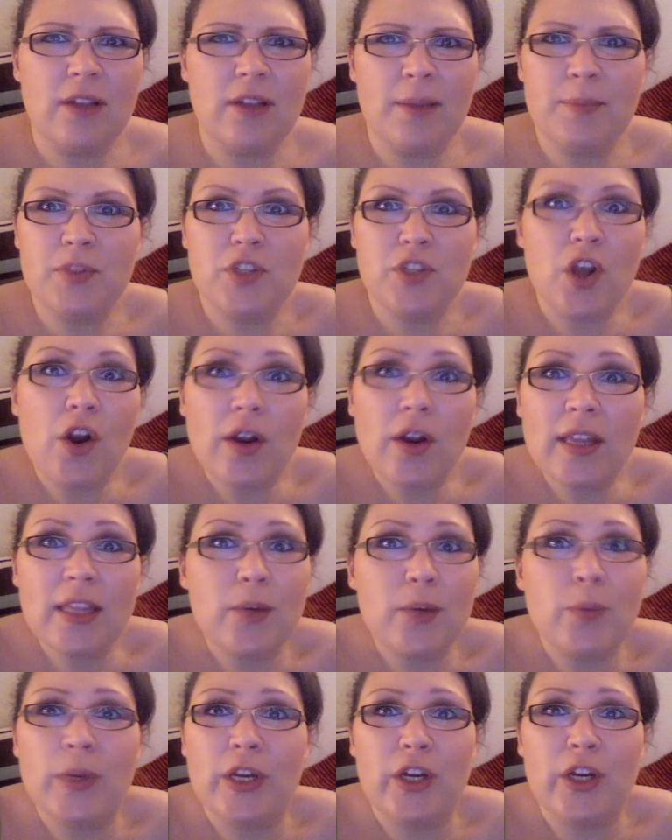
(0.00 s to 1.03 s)
I'm sorry
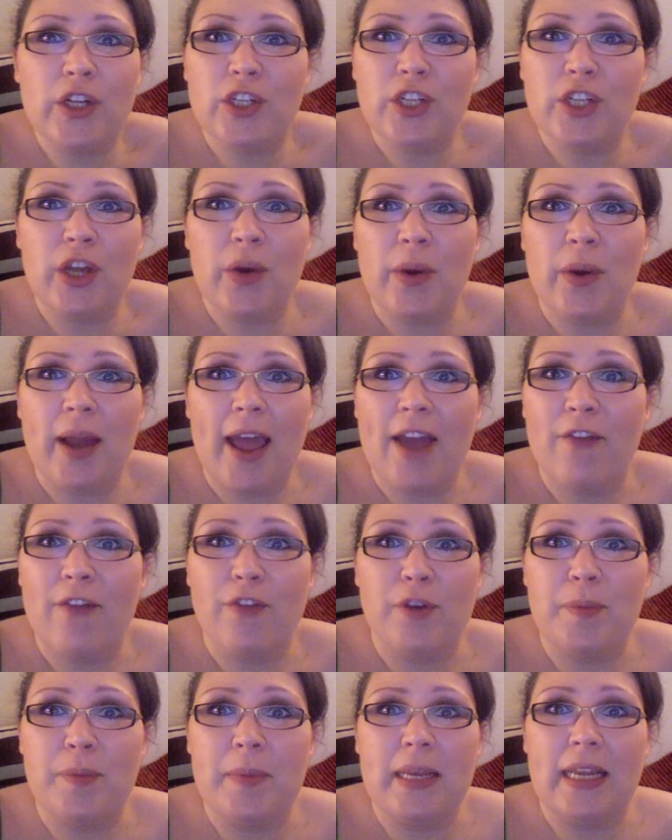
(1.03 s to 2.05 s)
that we couldn't go to
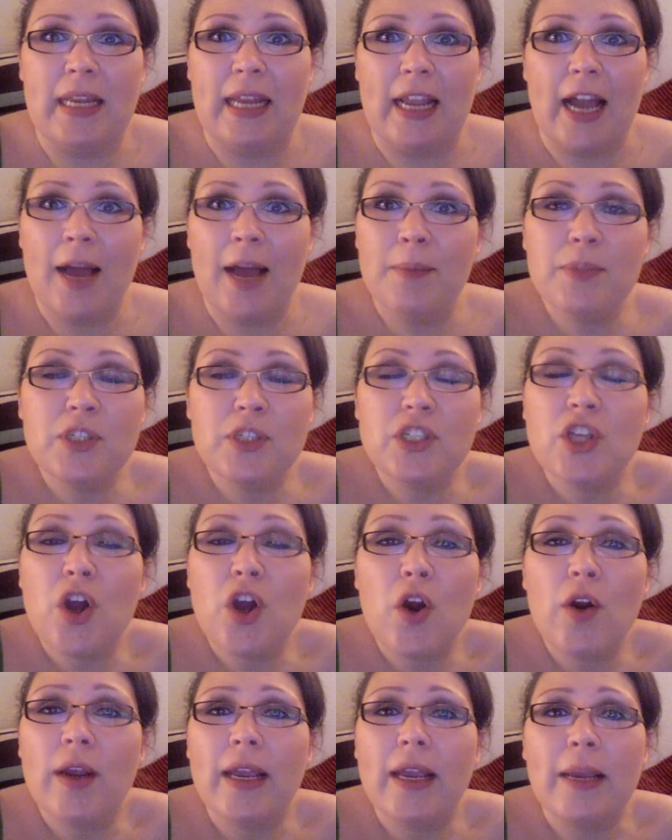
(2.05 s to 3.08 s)
every meeting. I'm
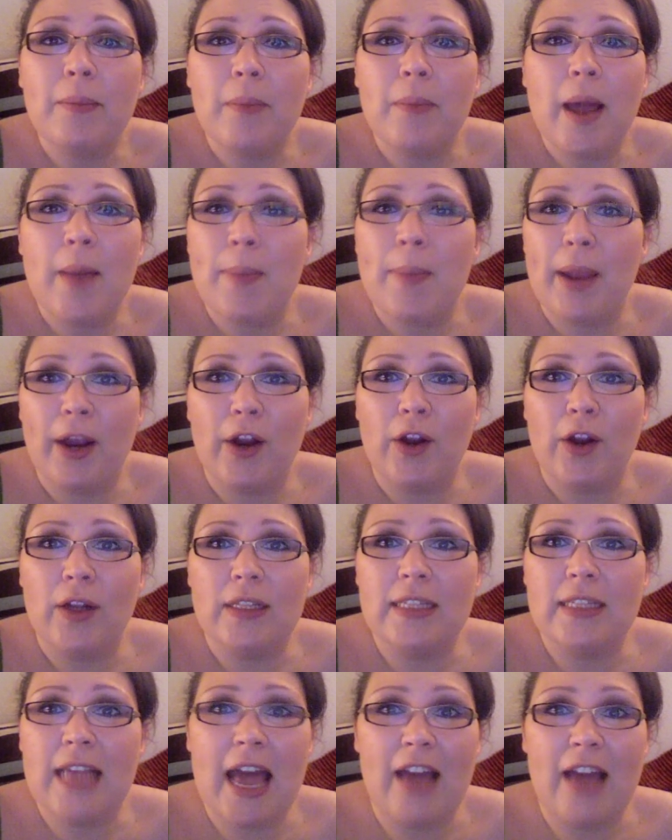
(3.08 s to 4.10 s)
sorry my
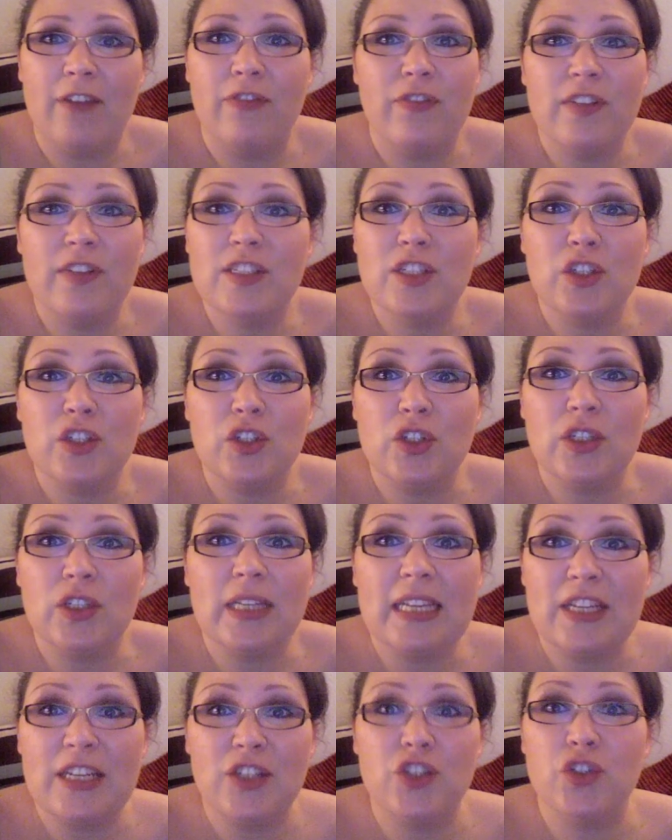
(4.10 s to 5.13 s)
parents had physical
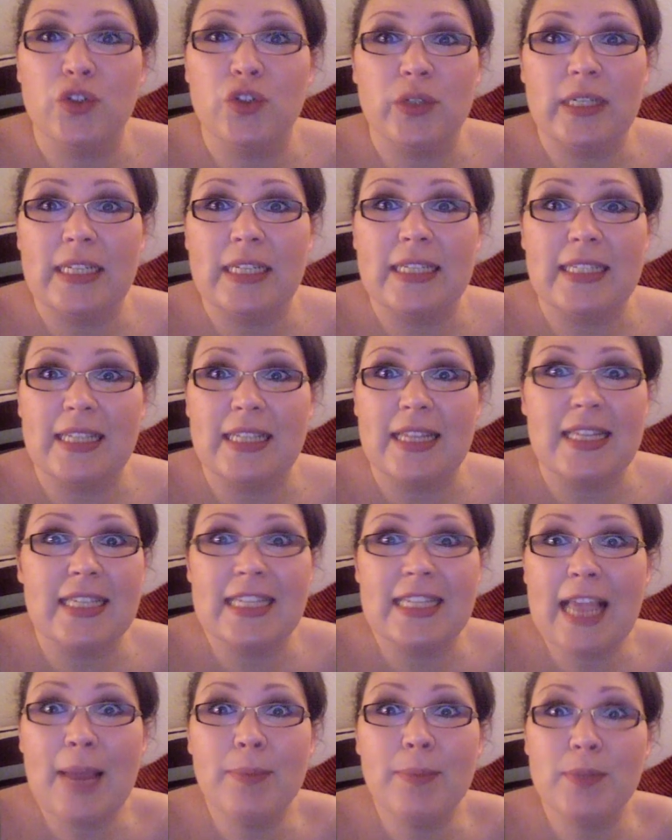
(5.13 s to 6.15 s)
injuries at the
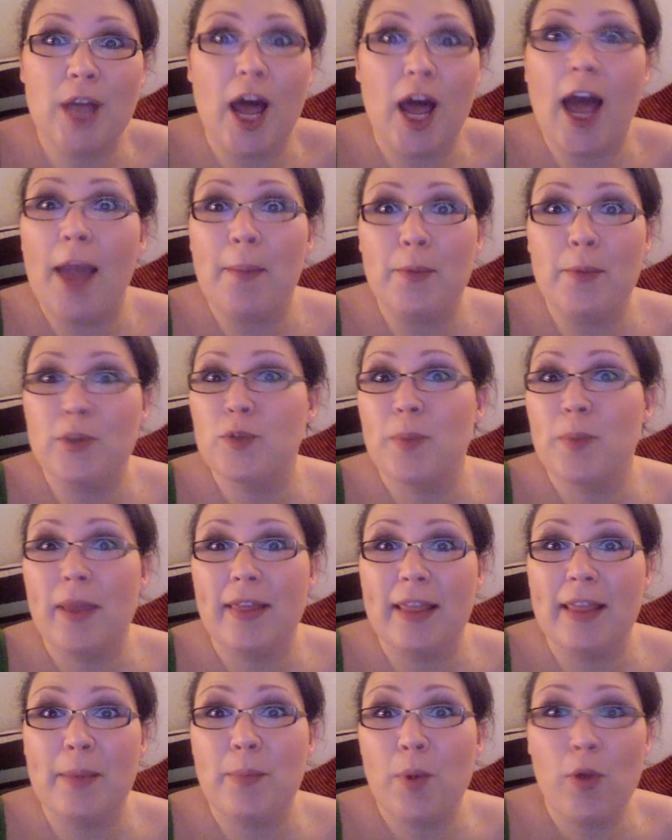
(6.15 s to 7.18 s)
same time, which
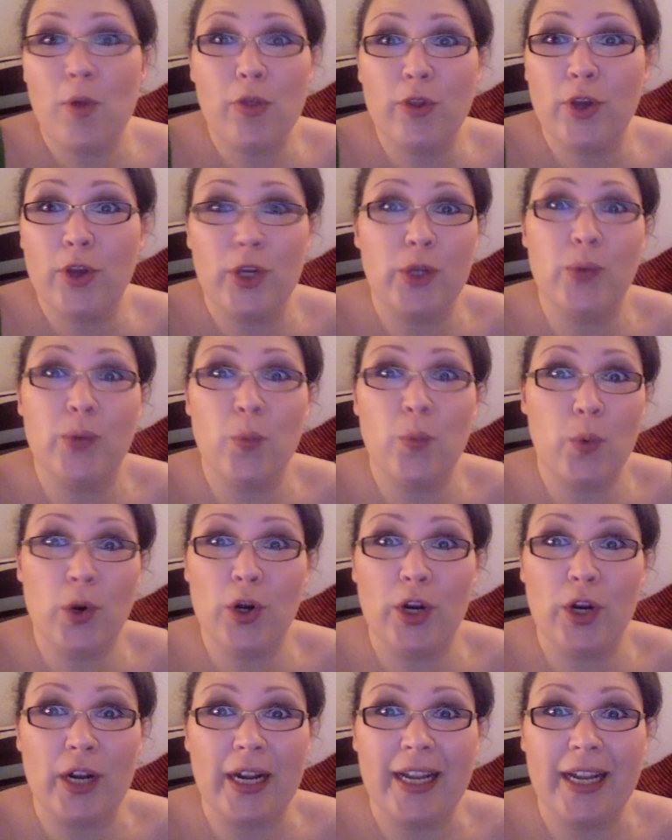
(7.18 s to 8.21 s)
meant they both couldn't
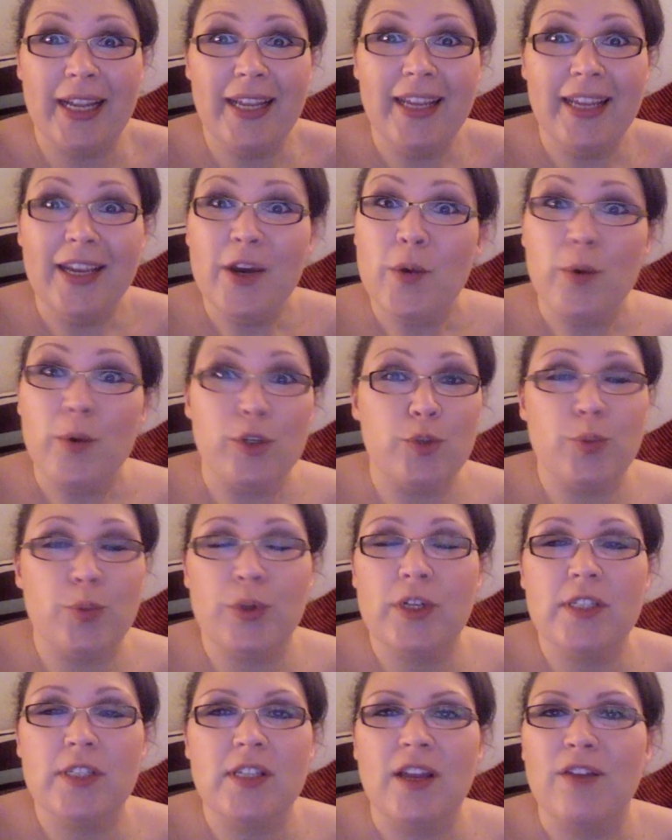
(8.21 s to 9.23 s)
work, which
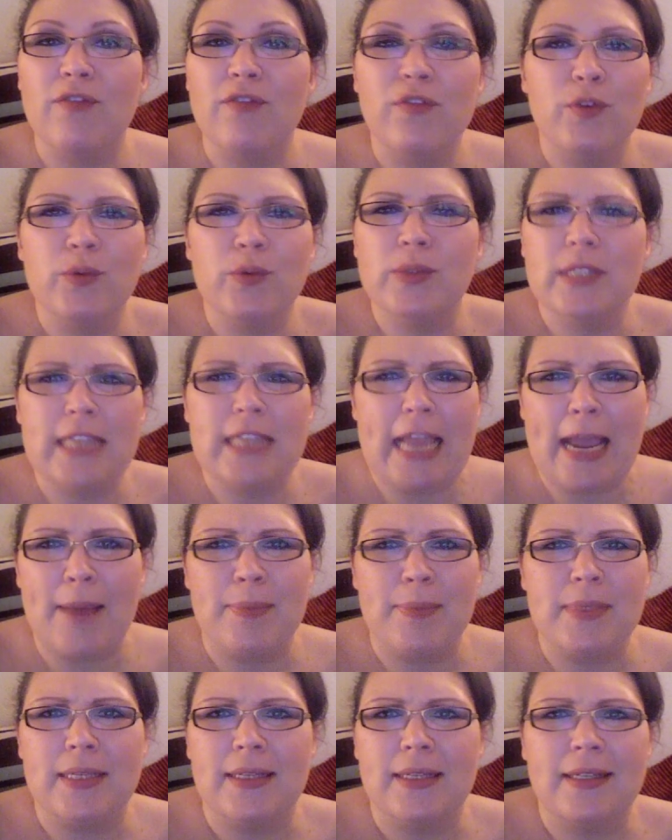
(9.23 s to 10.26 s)
put us on food
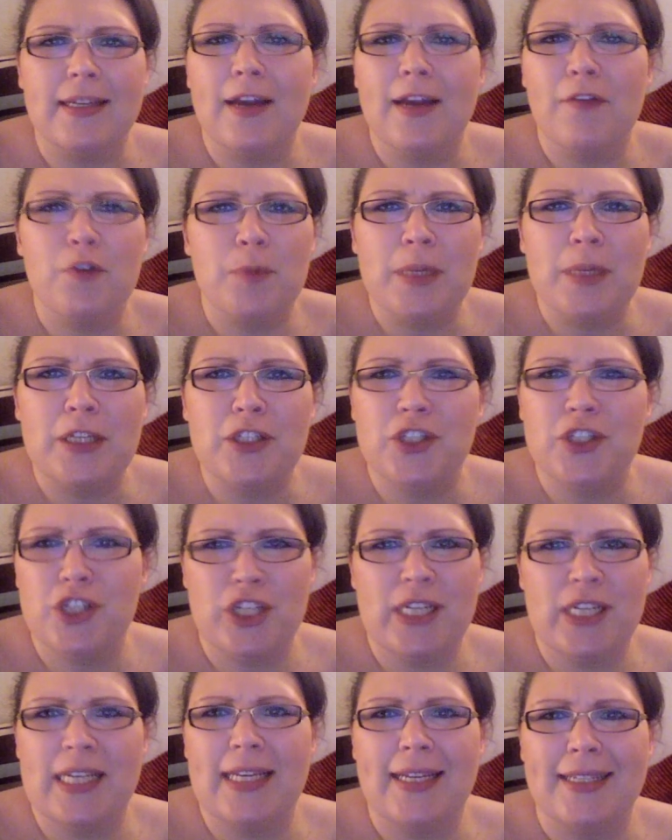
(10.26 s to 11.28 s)
stamps and government
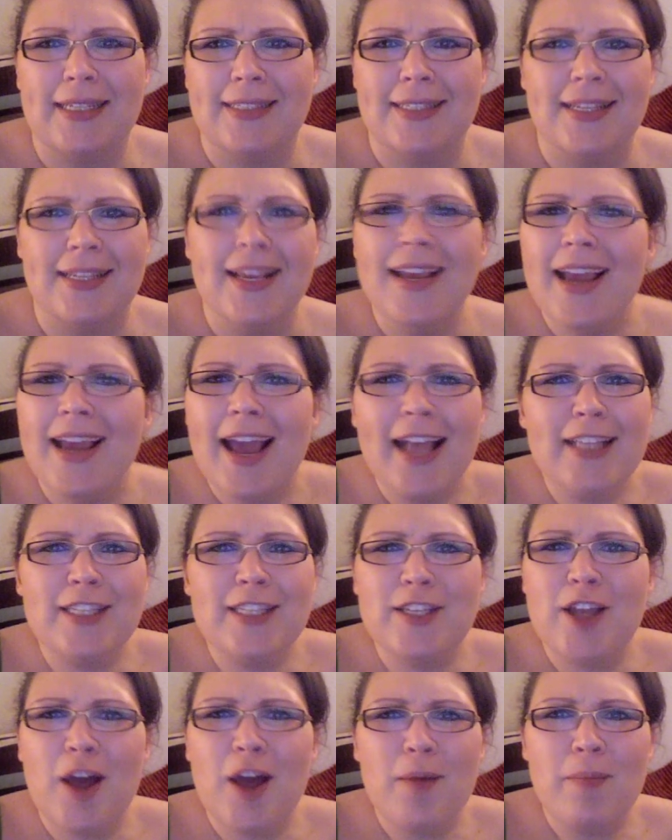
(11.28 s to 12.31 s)
cheese.
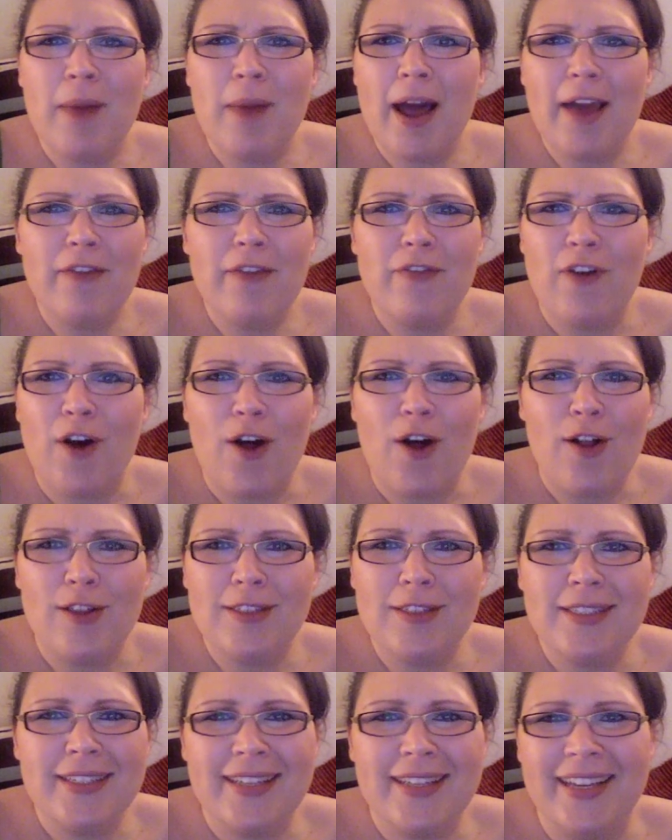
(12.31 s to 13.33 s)
It's not my
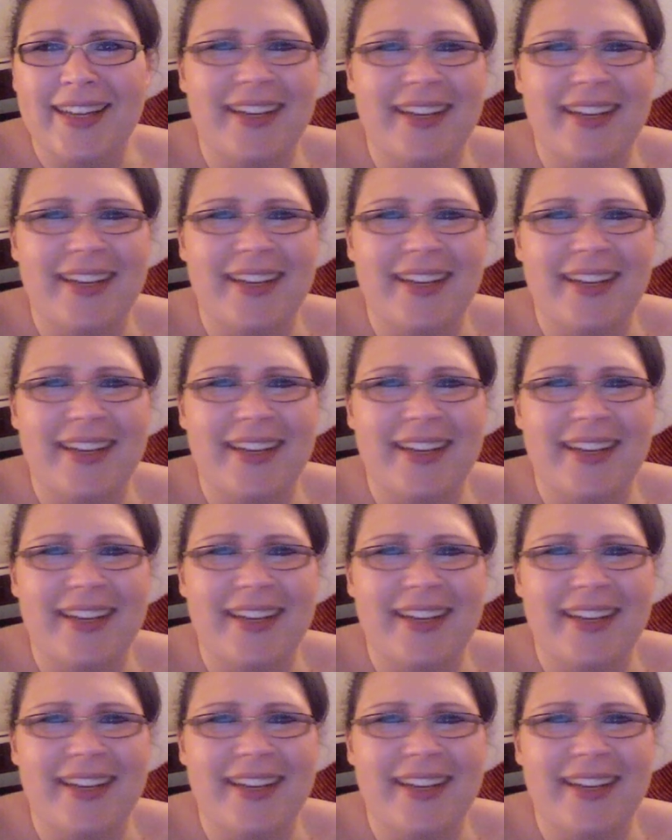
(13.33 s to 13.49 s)
fault.